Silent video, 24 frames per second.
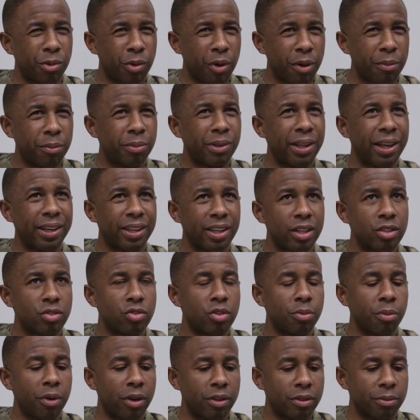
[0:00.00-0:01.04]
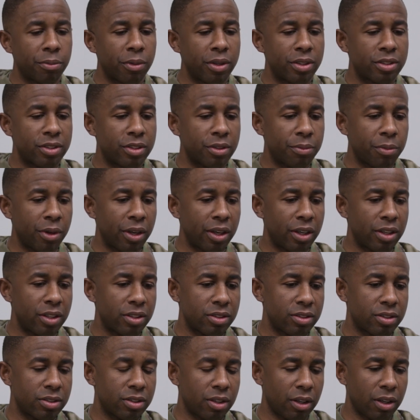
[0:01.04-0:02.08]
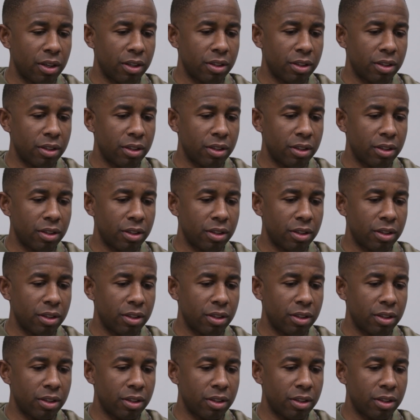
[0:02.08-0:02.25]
What Black History Month means to me is